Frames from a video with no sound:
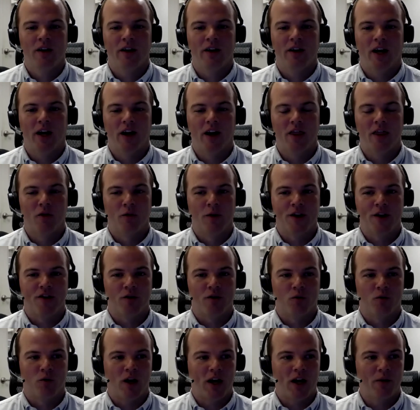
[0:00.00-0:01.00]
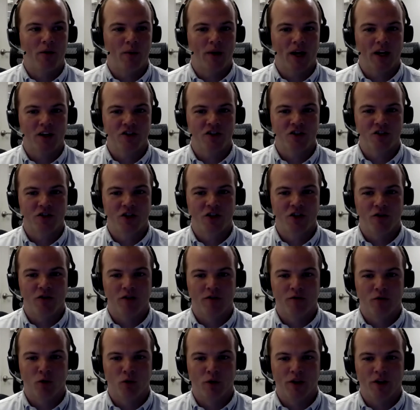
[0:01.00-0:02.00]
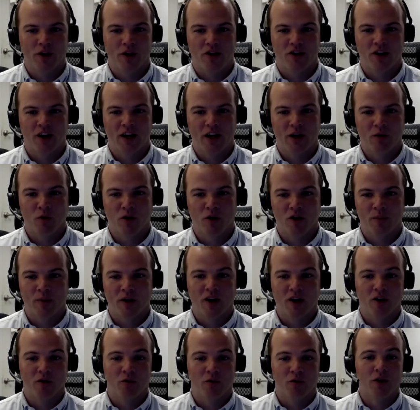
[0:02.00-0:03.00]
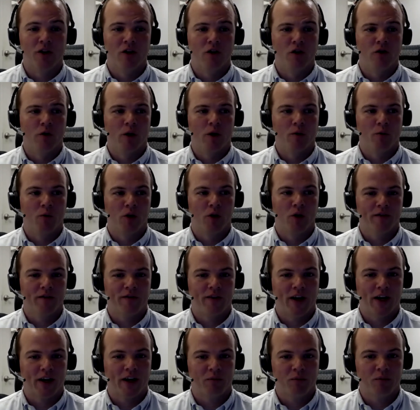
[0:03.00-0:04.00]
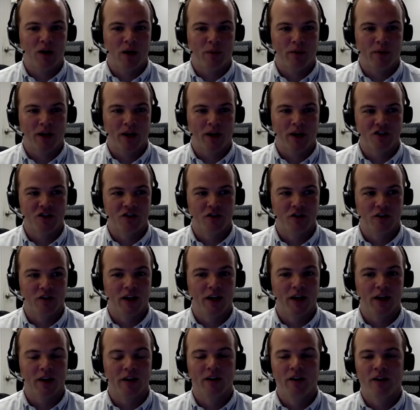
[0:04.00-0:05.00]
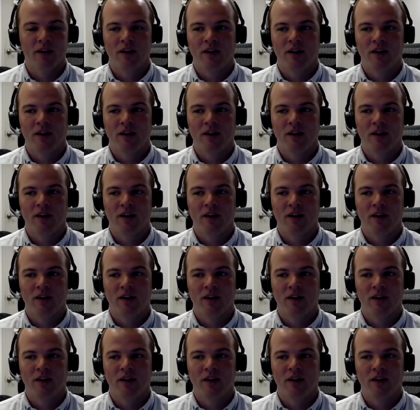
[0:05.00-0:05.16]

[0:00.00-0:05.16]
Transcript: Uh, and the reason why we actually chose it for the study was because we knew it would affect propagation delay